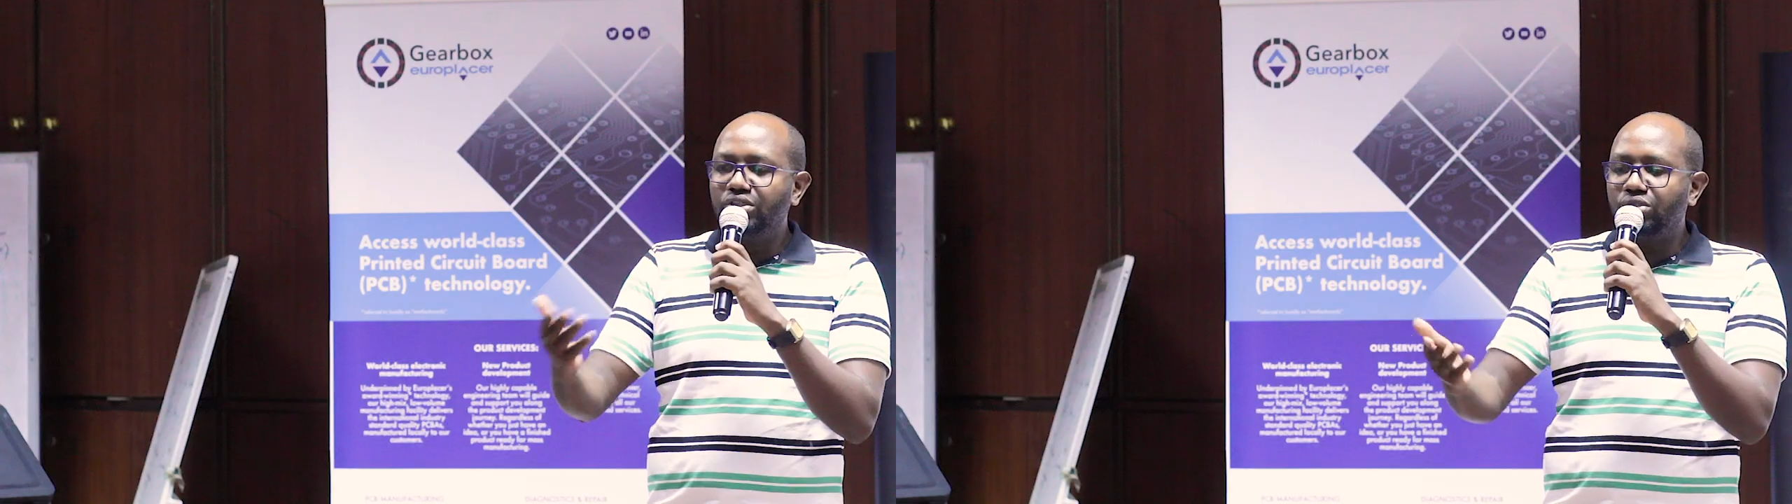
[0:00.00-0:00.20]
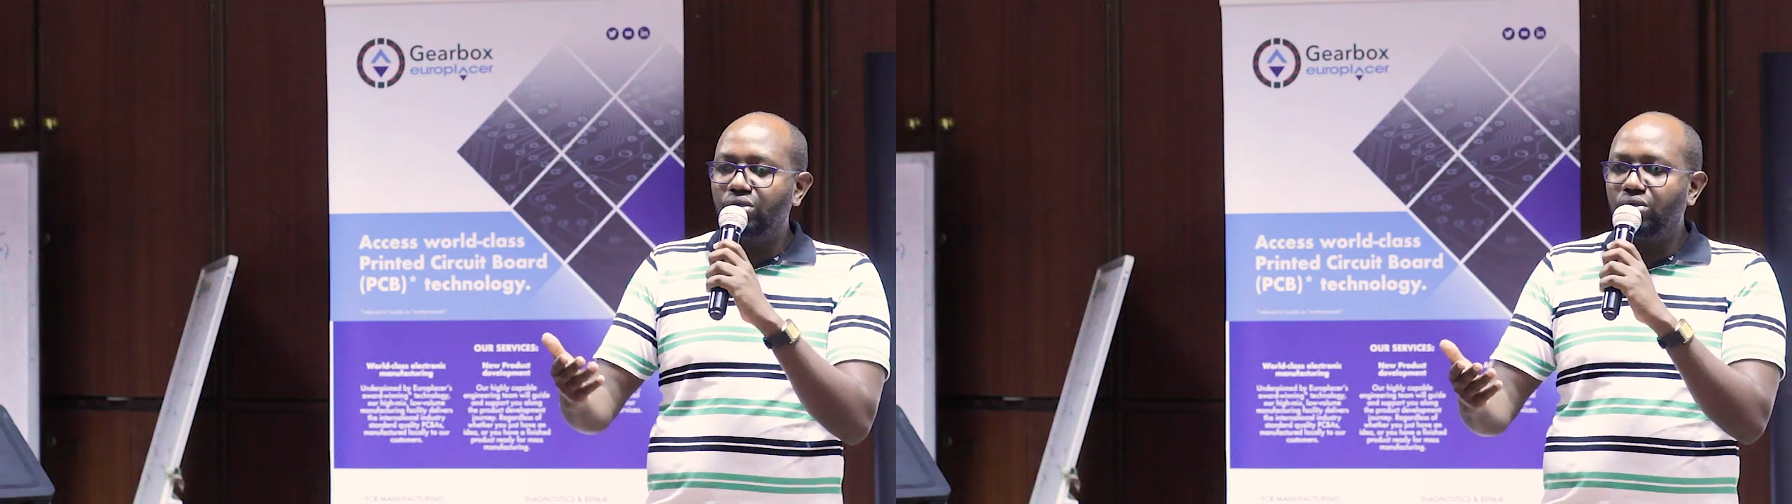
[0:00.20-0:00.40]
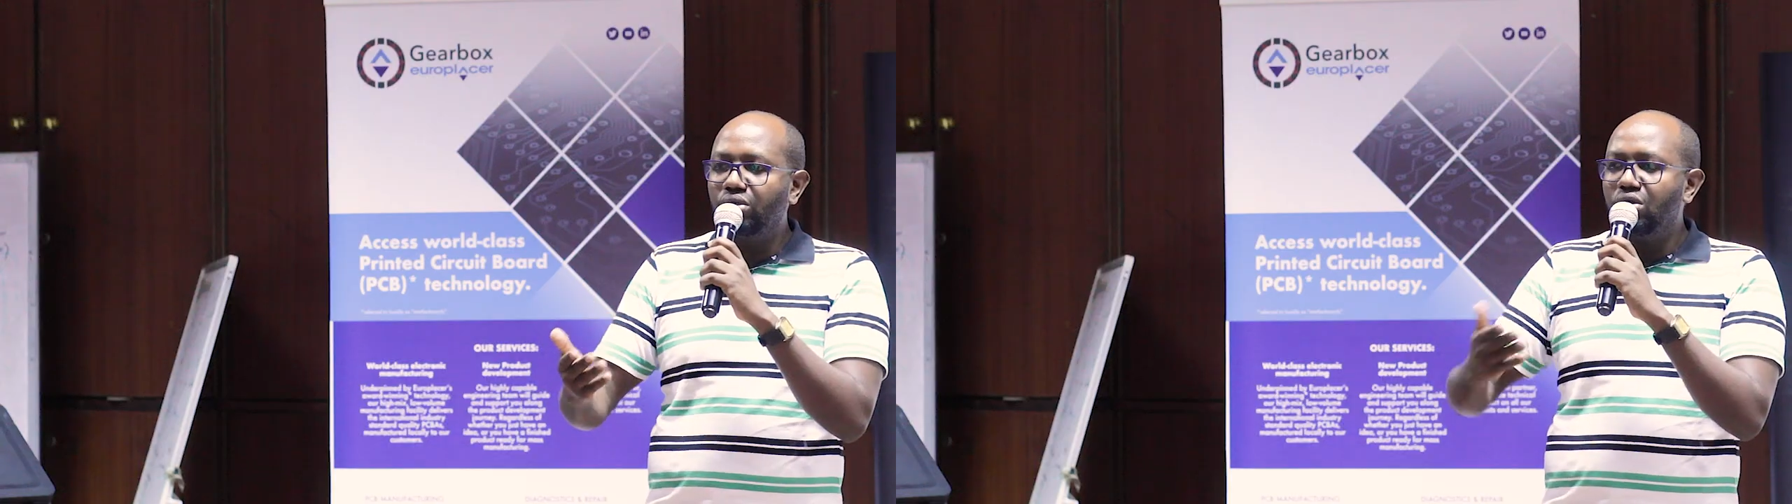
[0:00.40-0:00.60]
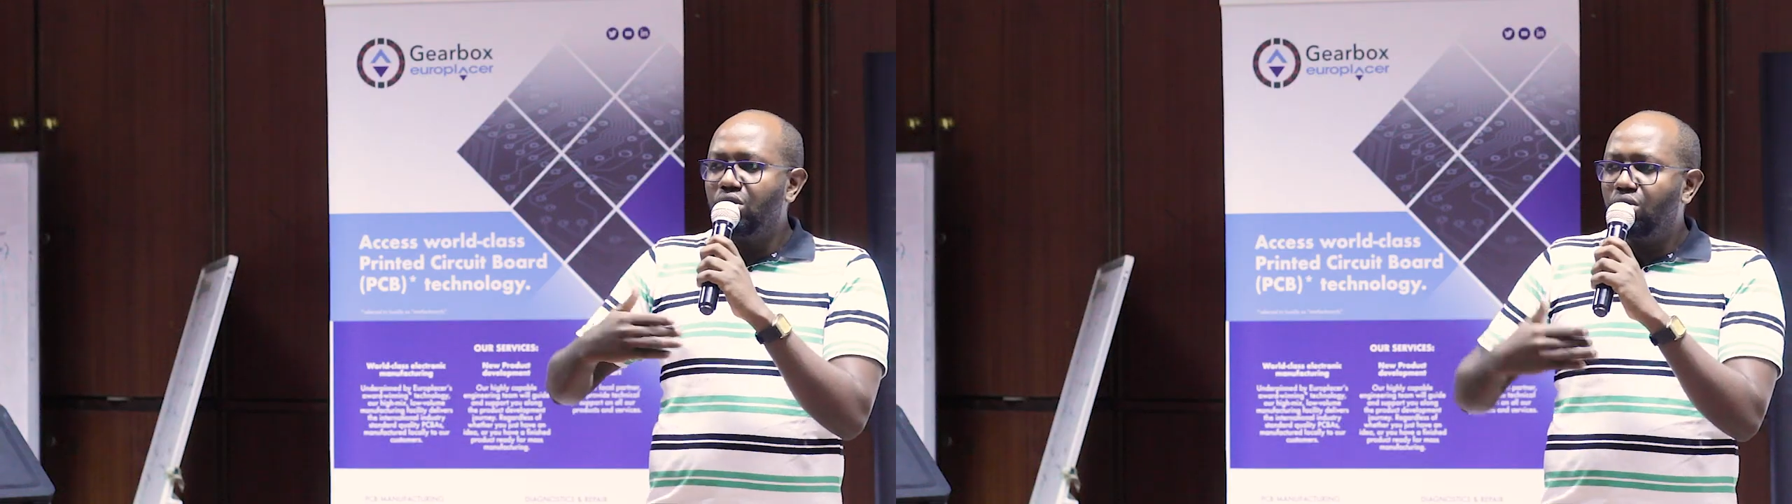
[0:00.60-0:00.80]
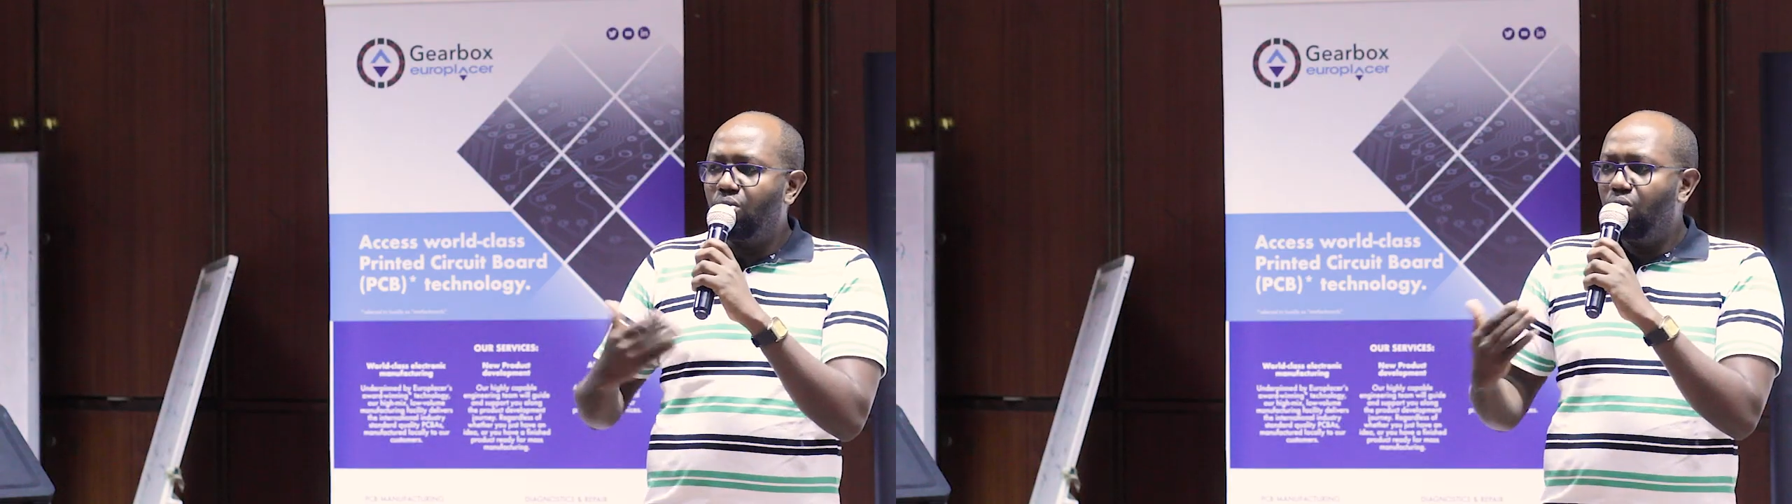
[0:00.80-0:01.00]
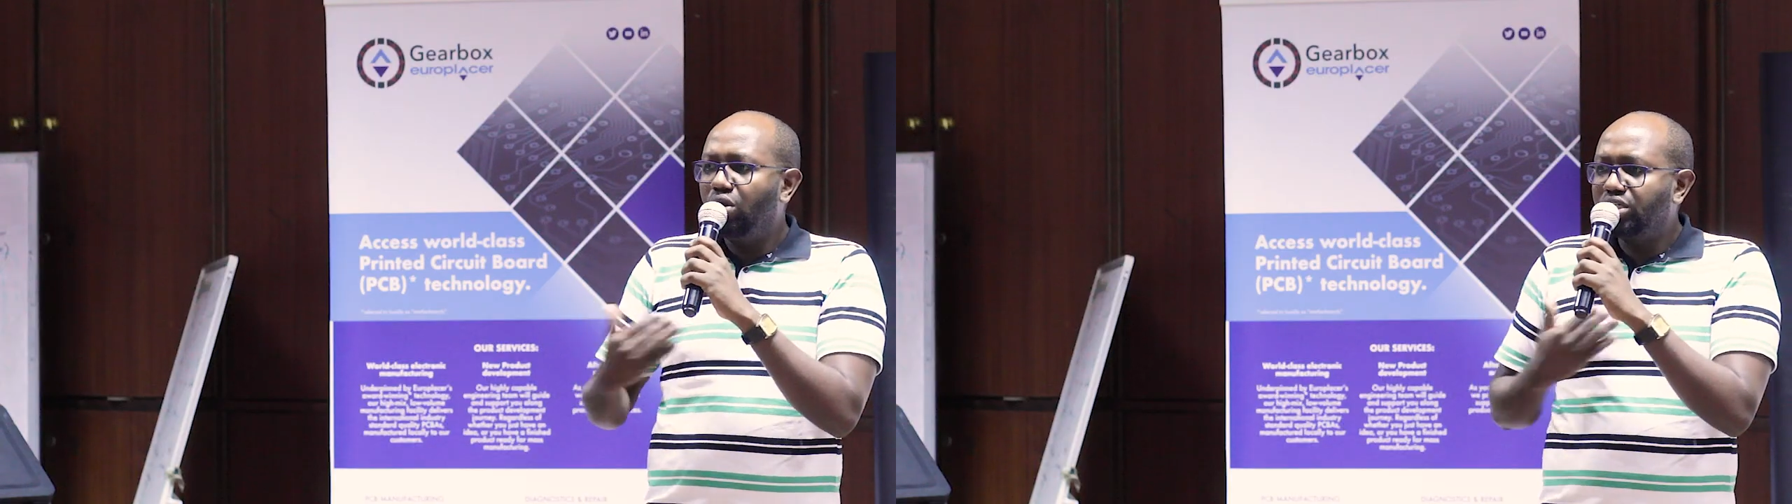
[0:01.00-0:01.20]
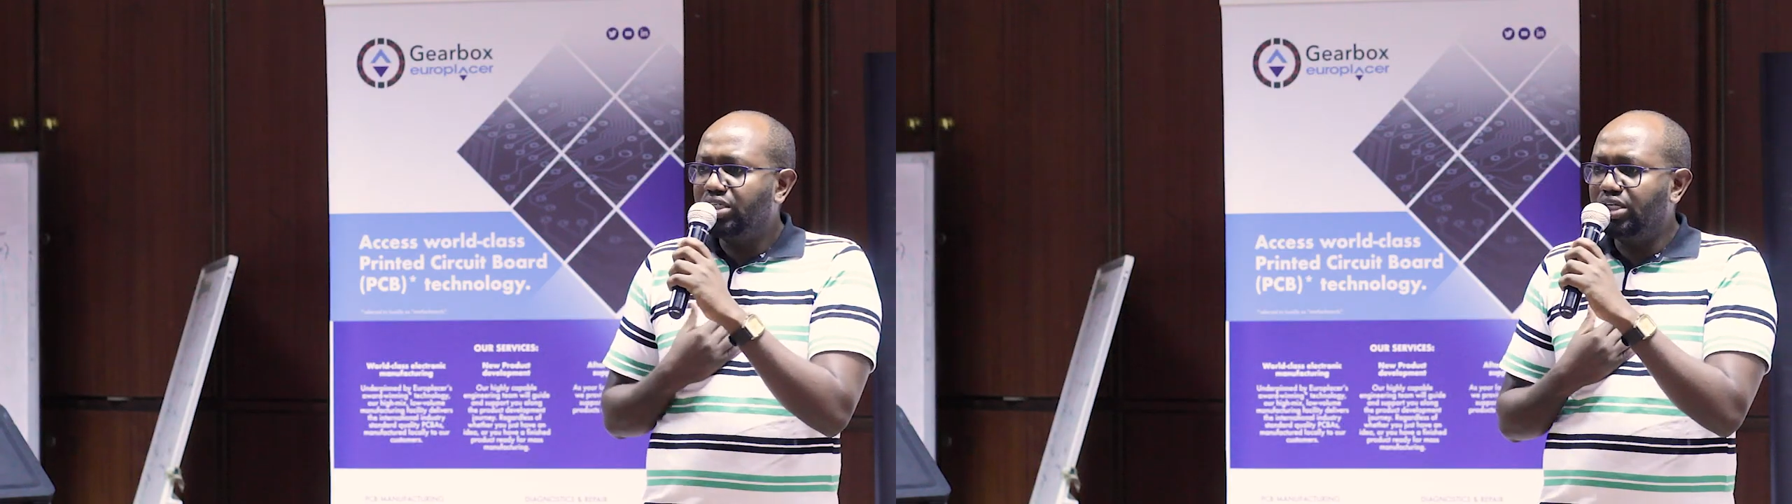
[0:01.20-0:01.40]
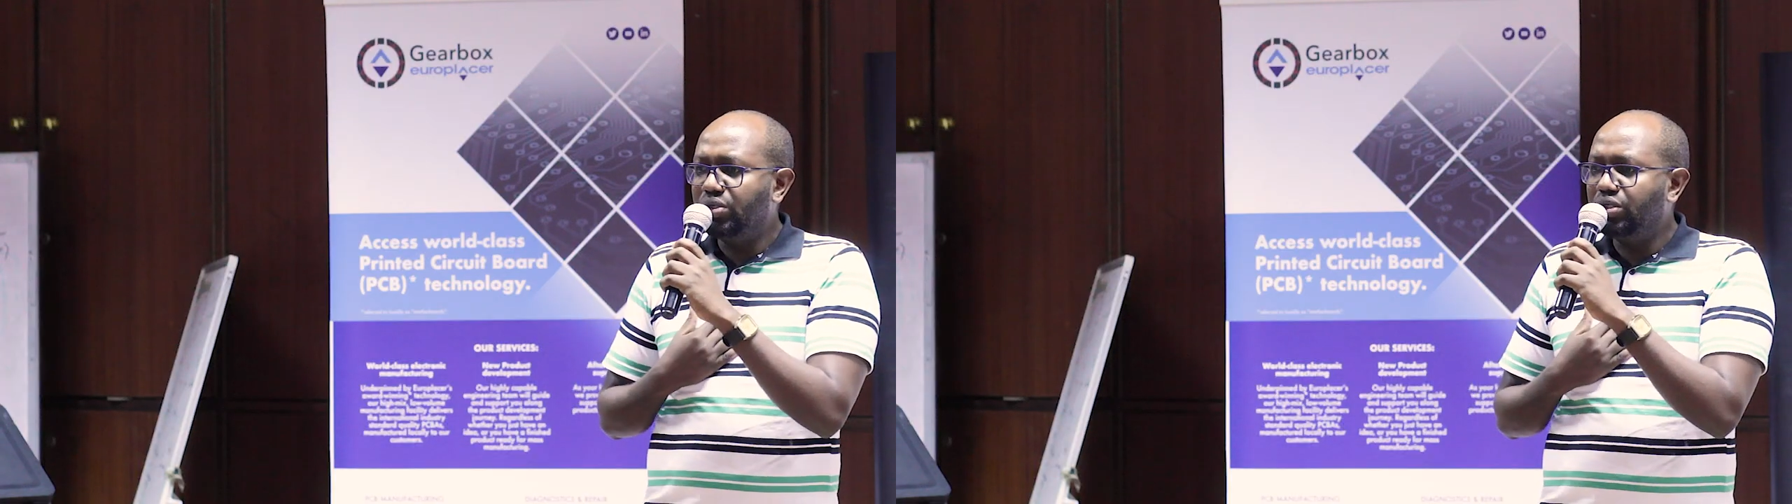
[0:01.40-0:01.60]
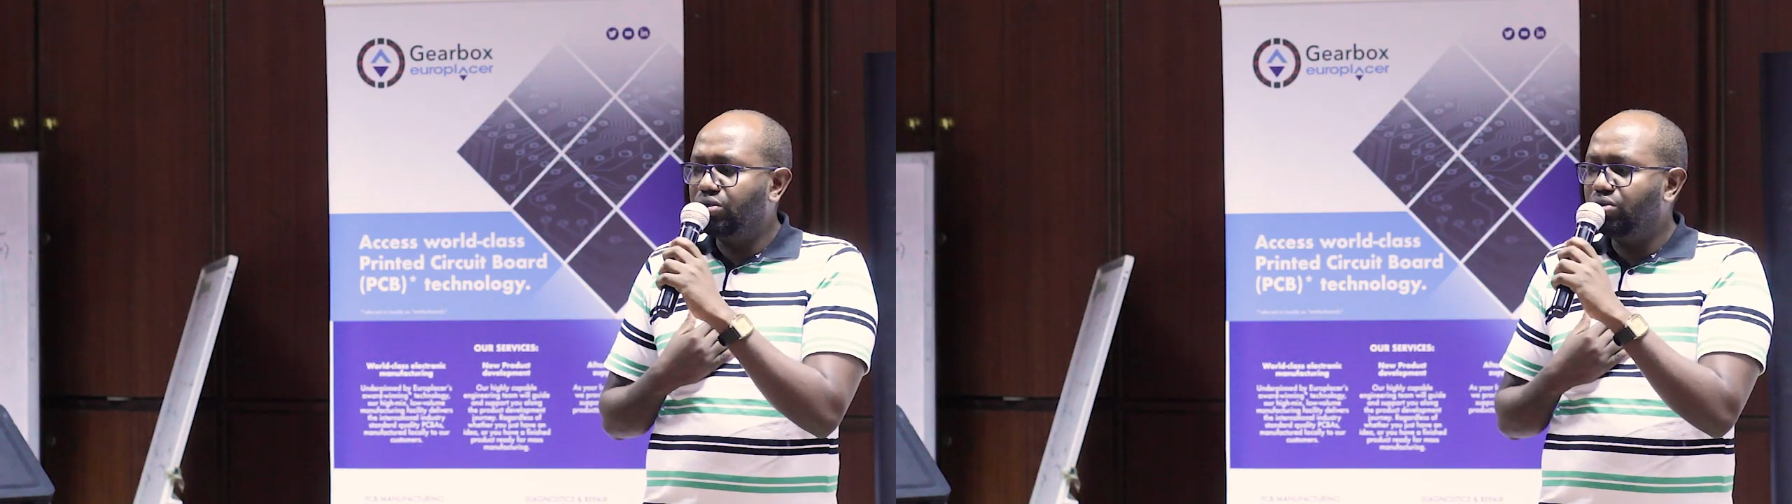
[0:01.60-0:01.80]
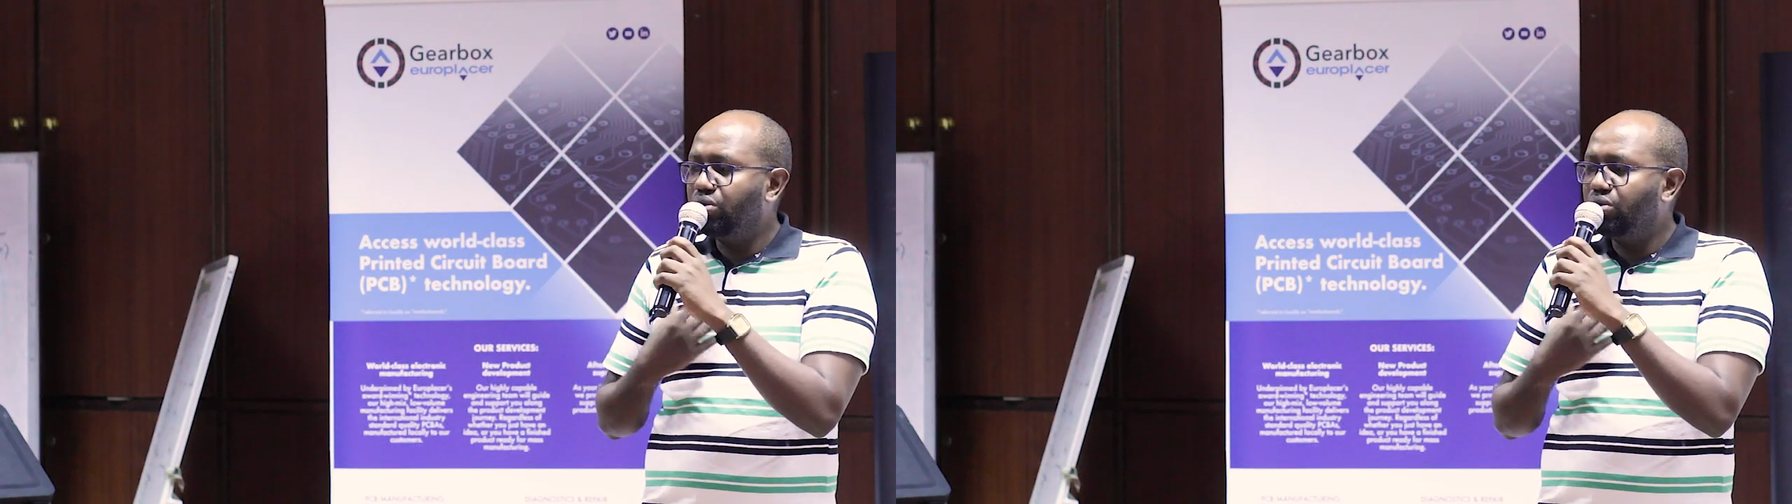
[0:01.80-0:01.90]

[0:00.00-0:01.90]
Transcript: So what did we do?